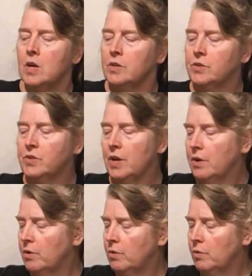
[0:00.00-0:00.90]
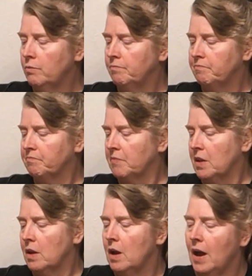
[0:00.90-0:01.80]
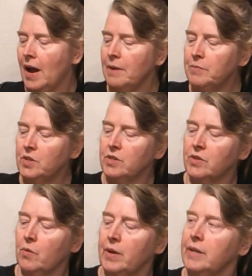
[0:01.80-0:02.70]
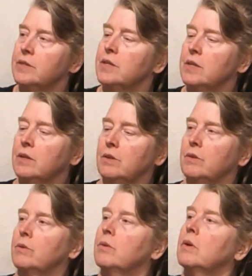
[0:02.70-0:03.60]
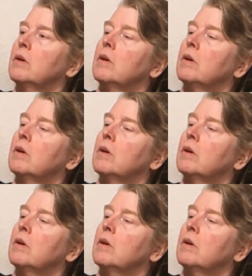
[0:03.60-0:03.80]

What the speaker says: So I'm just going to